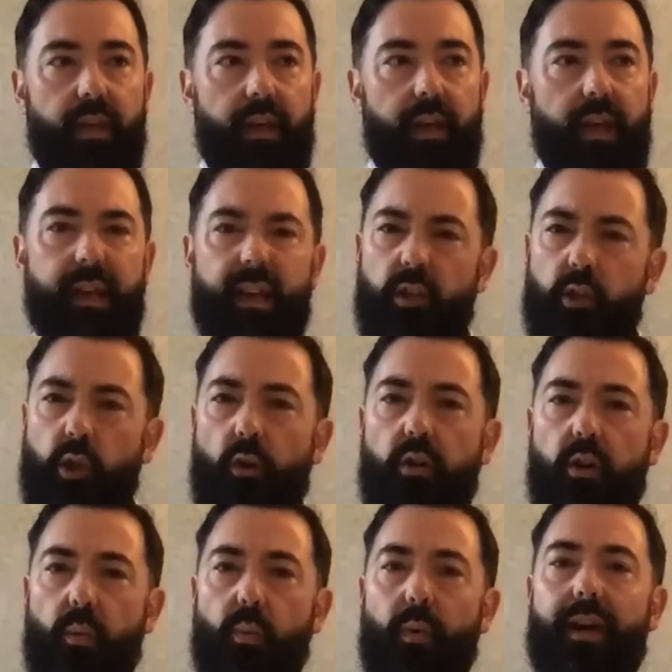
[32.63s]
in a
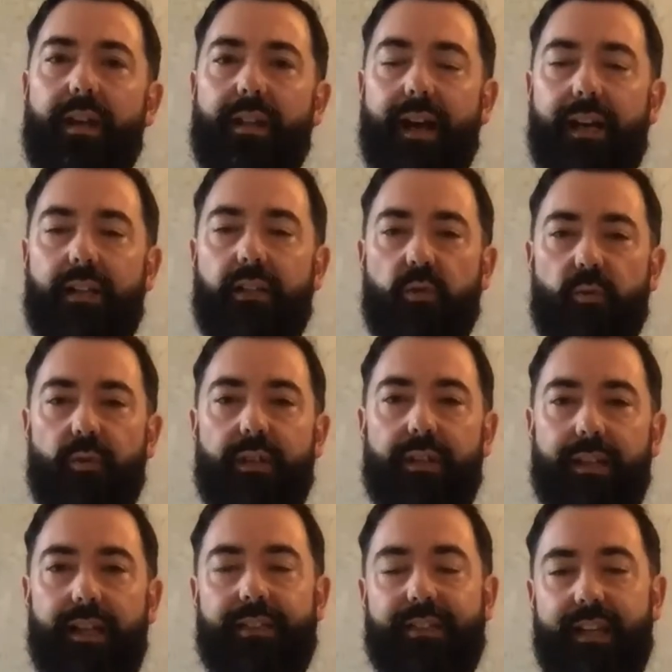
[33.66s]
joined-up way that has a real
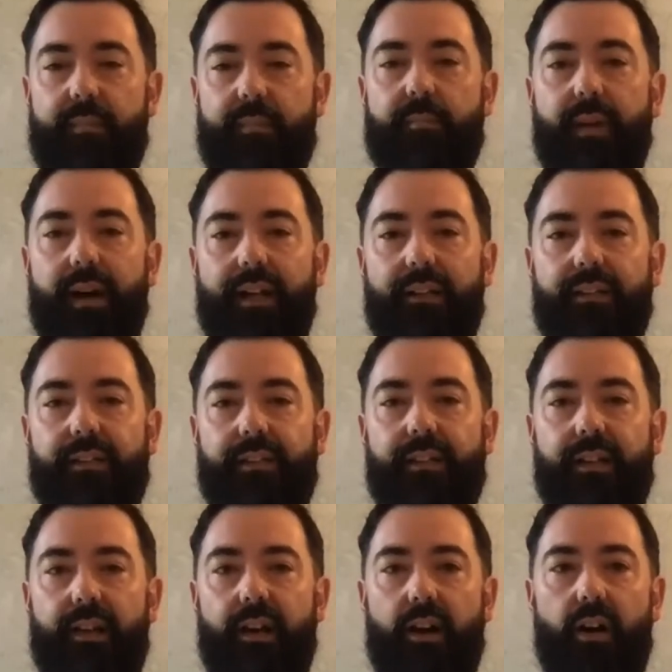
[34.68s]
lasting impact
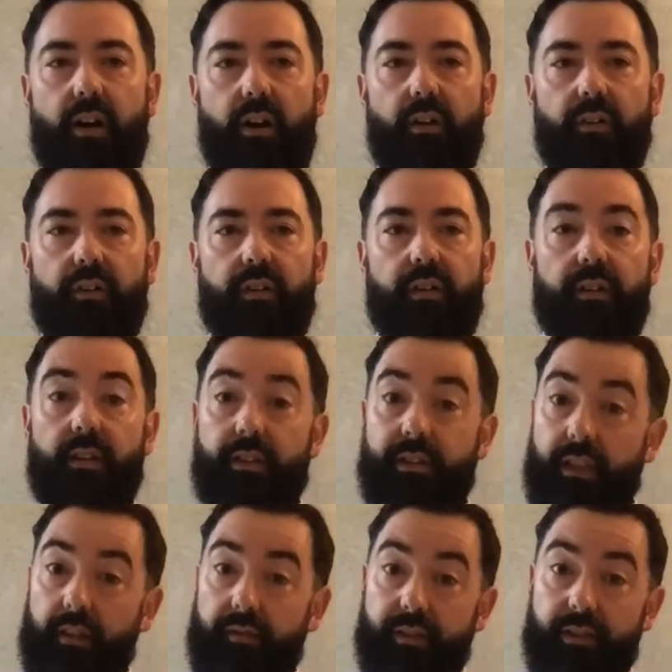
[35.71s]
on
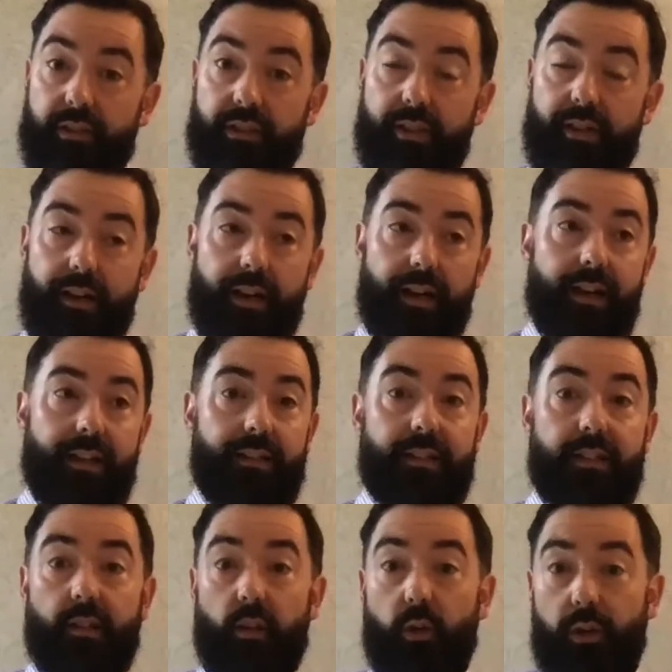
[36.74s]
Sellafield side,
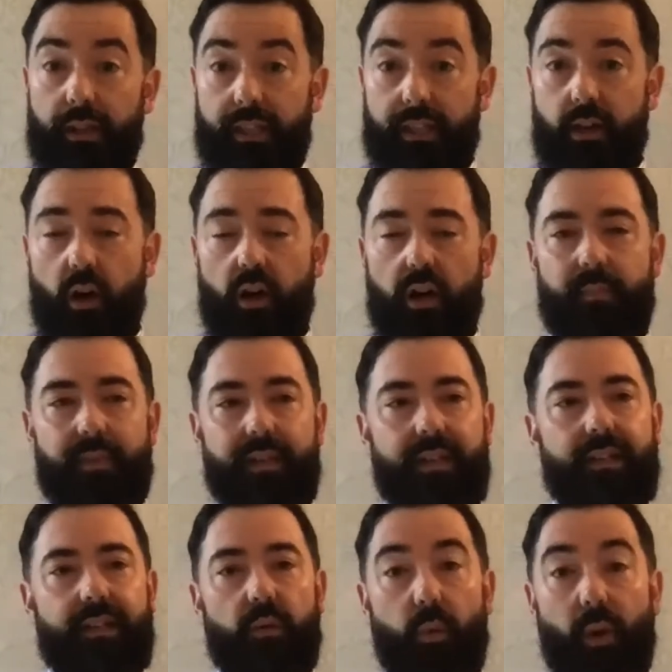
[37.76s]
the local
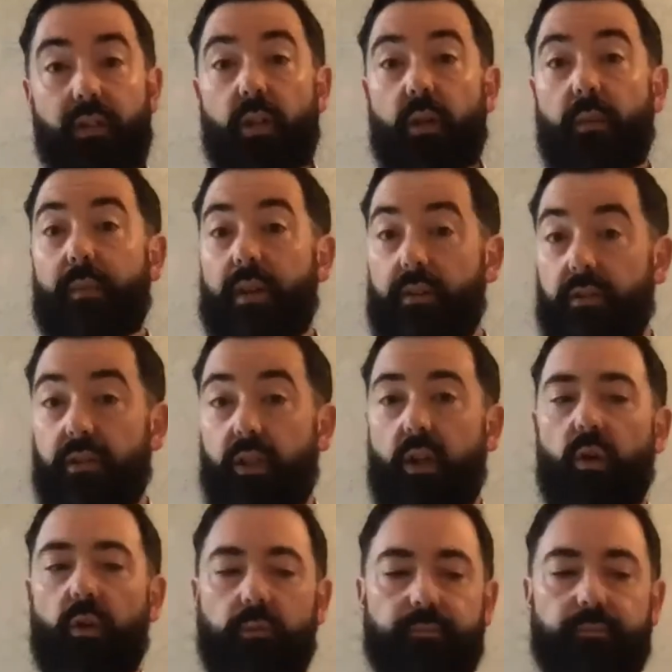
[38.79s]
economy and West Cumbria as a
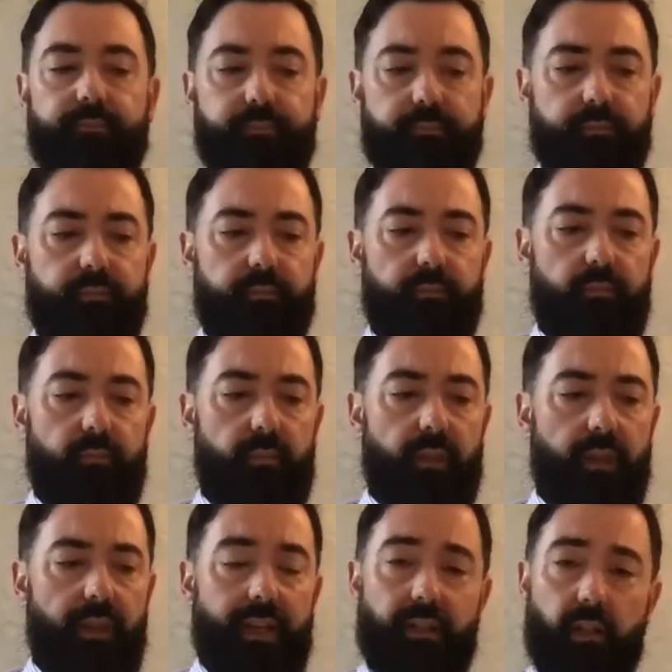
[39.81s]
whole.
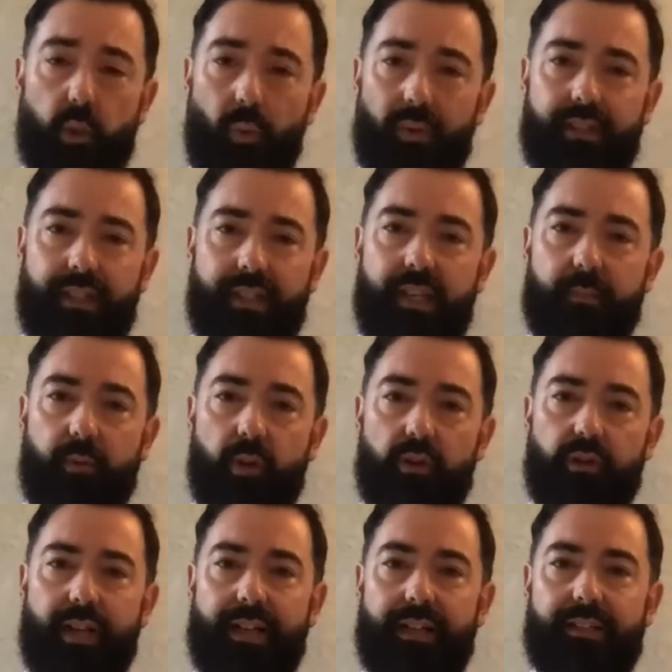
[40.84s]
It's a 20-year
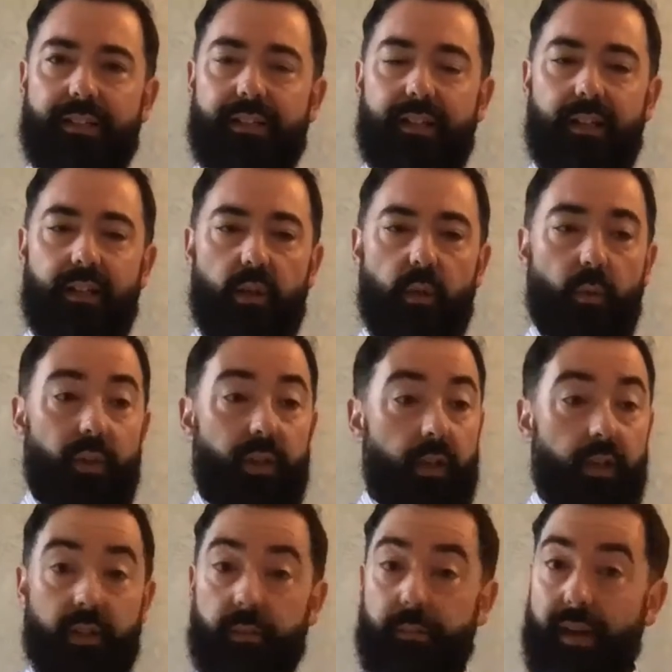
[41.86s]
project. We're going
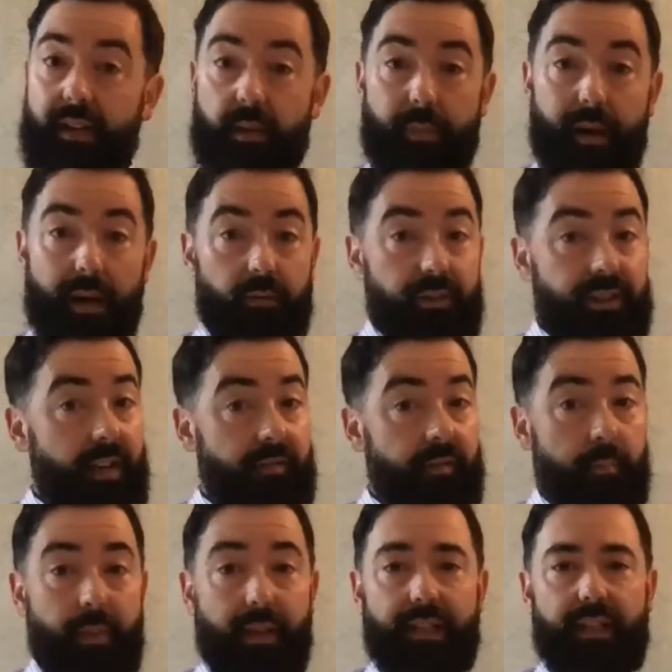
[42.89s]
to spend about
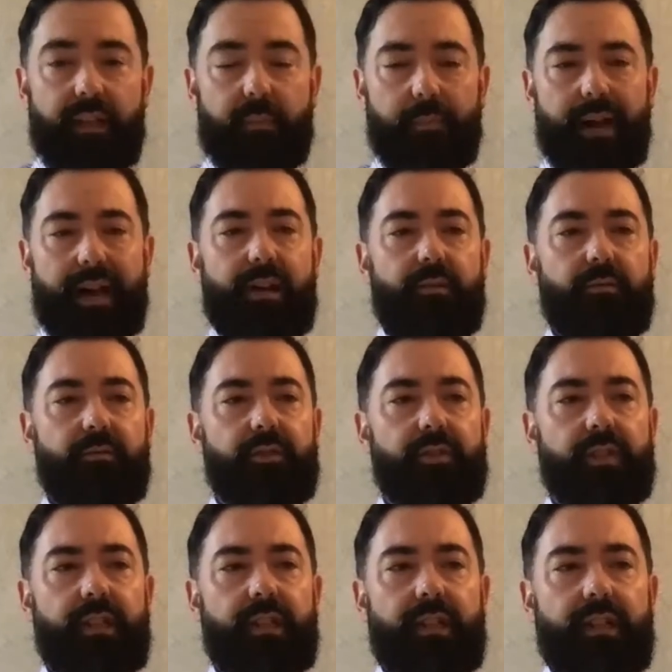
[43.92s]
£7 billion,
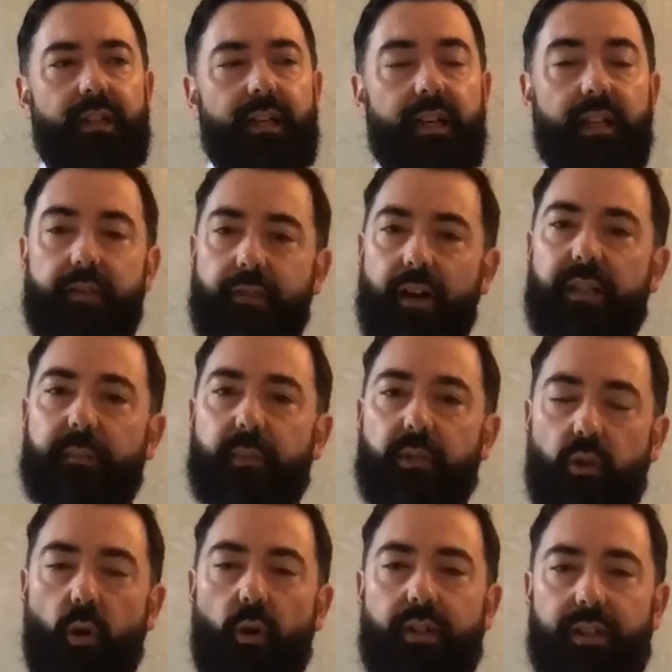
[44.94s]
and the vast
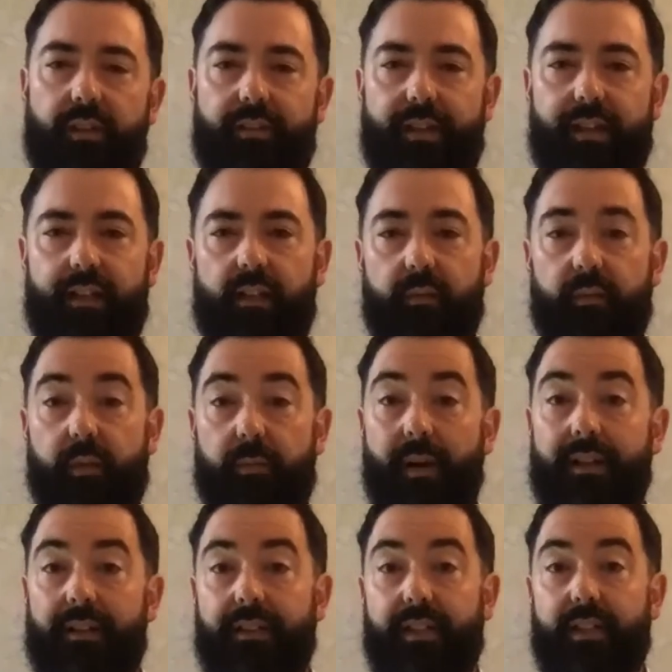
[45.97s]
majority of that will be
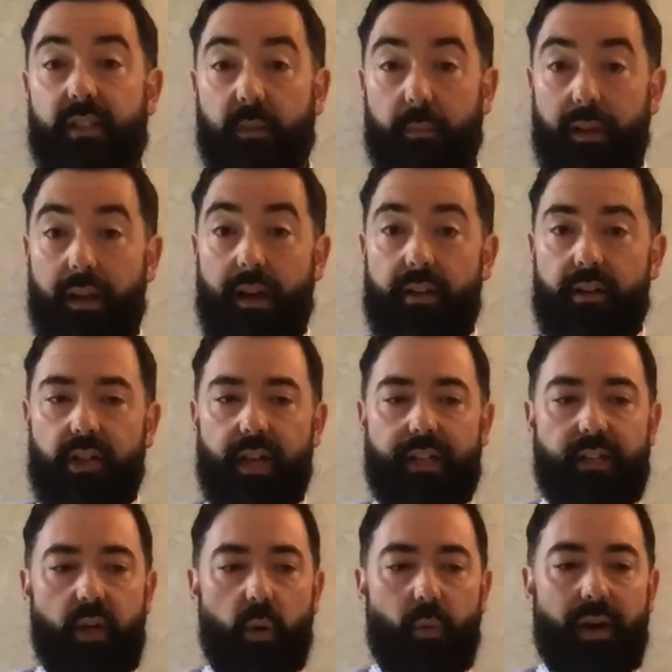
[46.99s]
spent in the supply
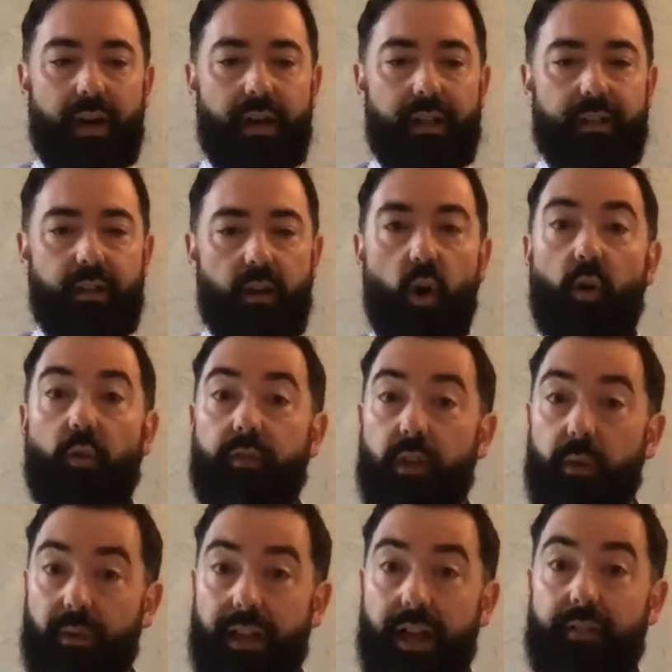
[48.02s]
chain in a way that hopefully
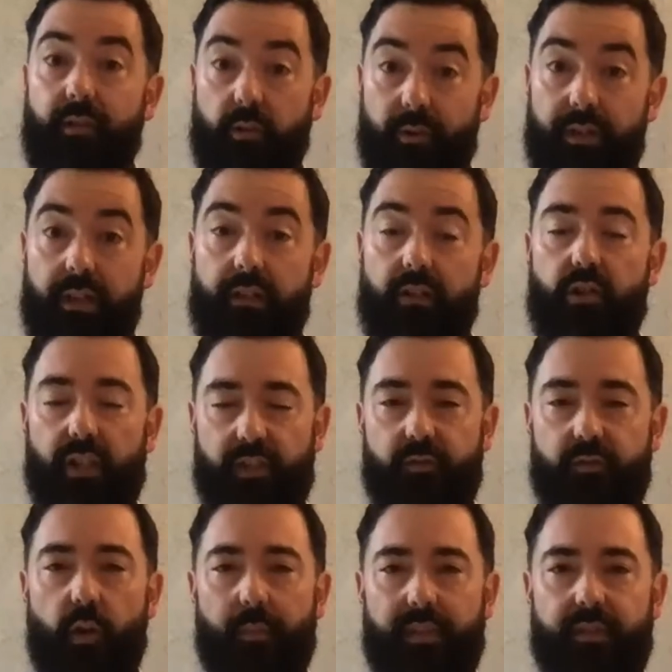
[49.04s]
will have a real
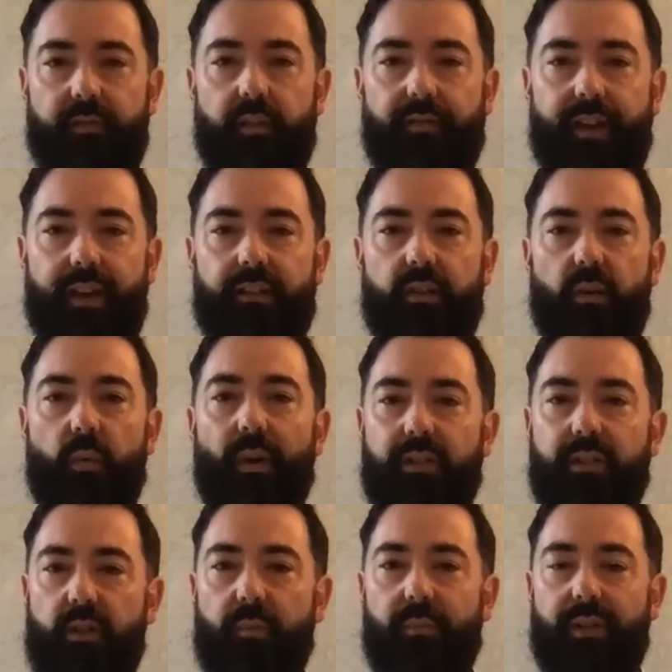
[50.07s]
transformative effect on West
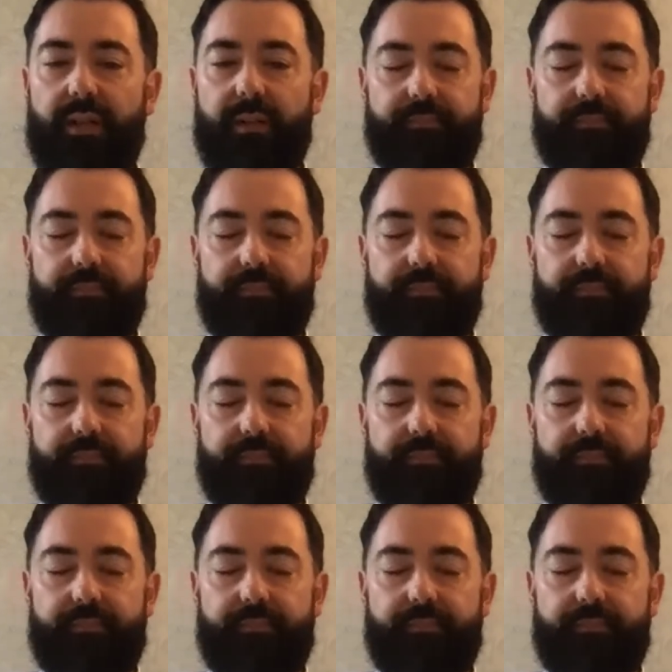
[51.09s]
Cumbria.